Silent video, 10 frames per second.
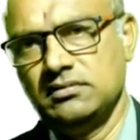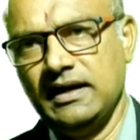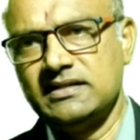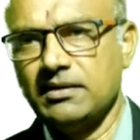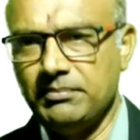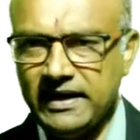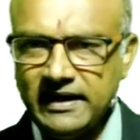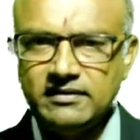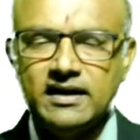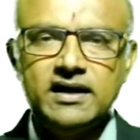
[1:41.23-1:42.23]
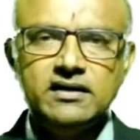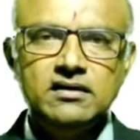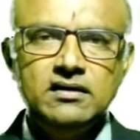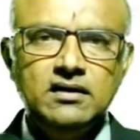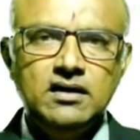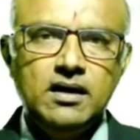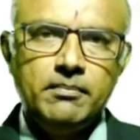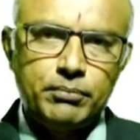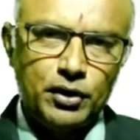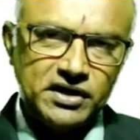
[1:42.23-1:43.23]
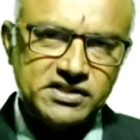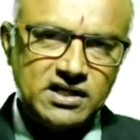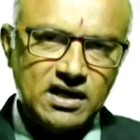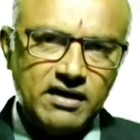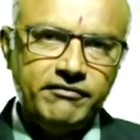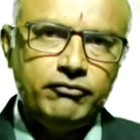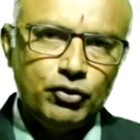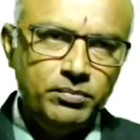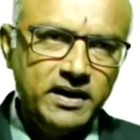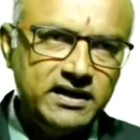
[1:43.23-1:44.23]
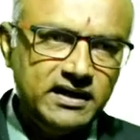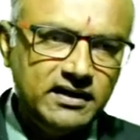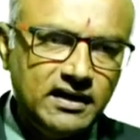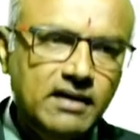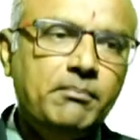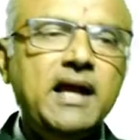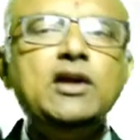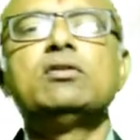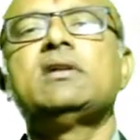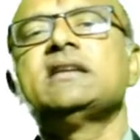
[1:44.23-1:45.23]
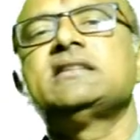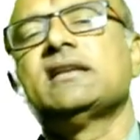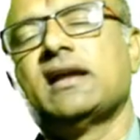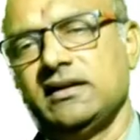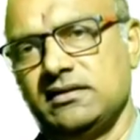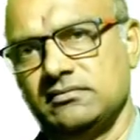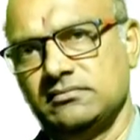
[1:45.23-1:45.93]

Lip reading: It's the meaning that production of food material by utilizing light.